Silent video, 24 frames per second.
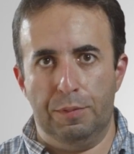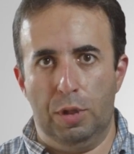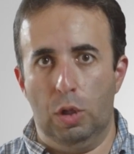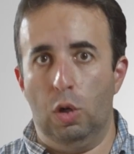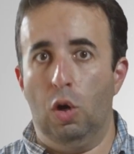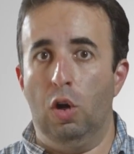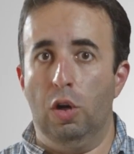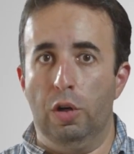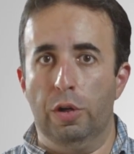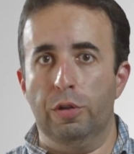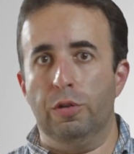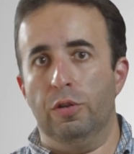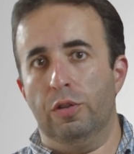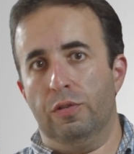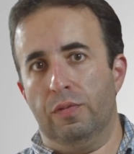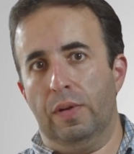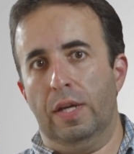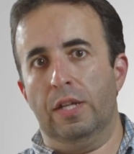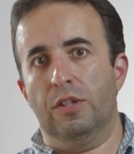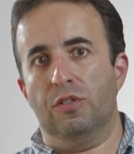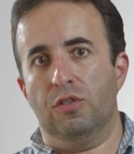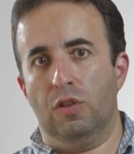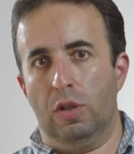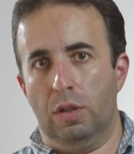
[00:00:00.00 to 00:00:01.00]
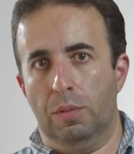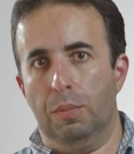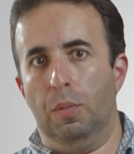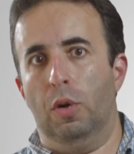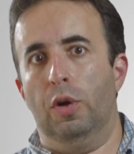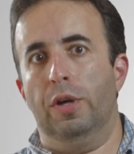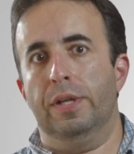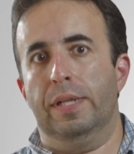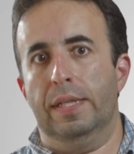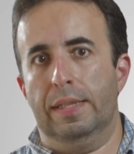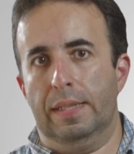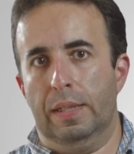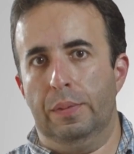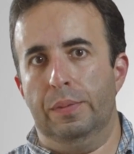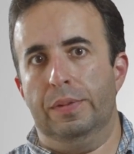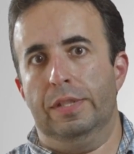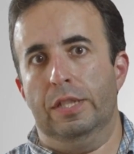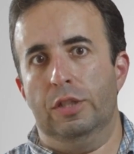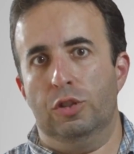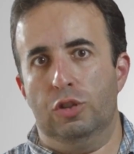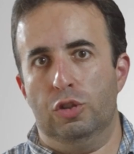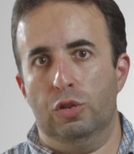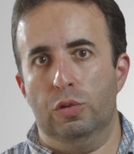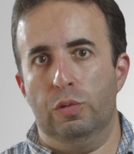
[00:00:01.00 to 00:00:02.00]
There are other devices on the market that will
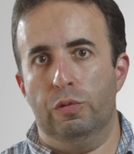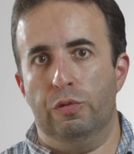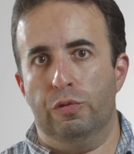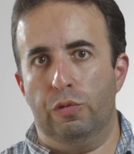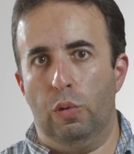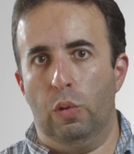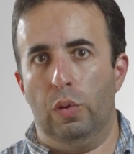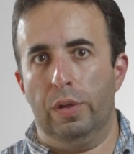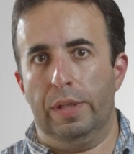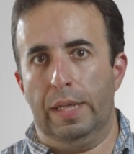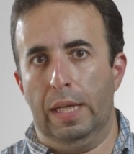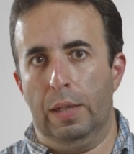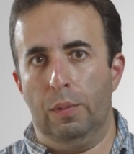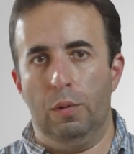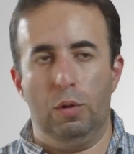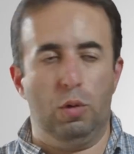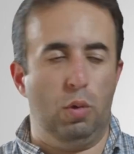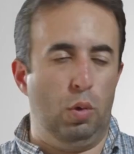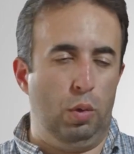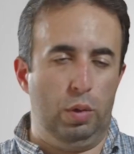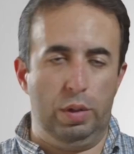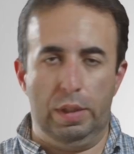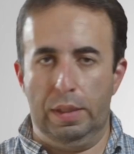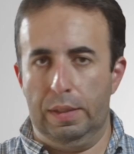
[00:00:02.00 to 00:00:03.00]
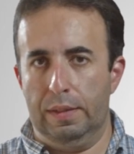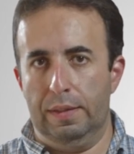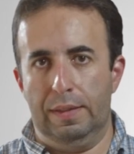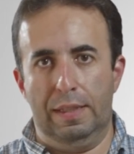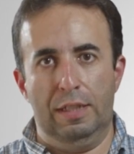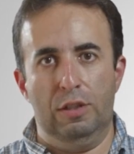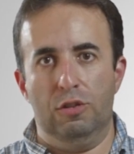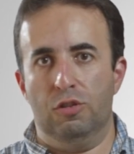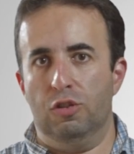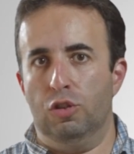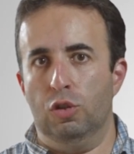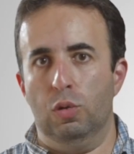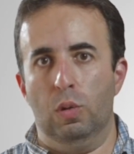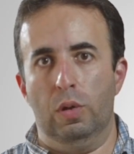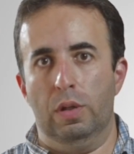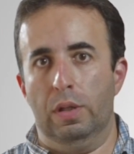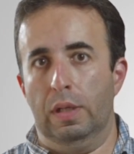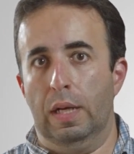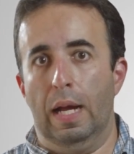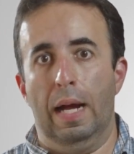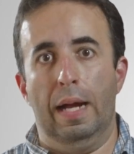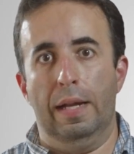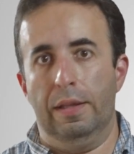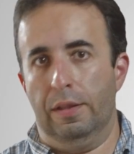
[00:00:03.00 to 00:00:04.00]
get you 4K recording. These two are
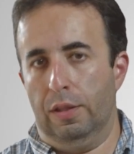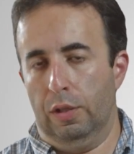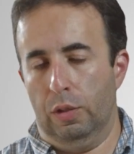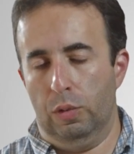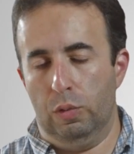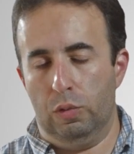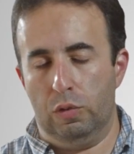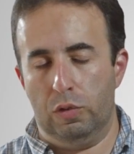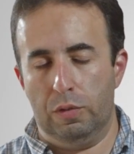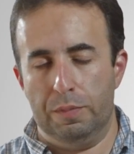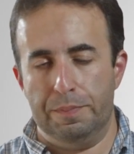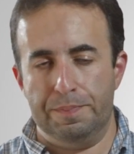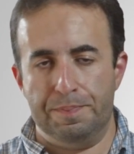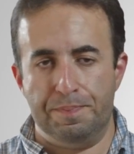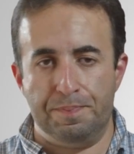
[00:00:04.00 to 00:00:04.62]
not those.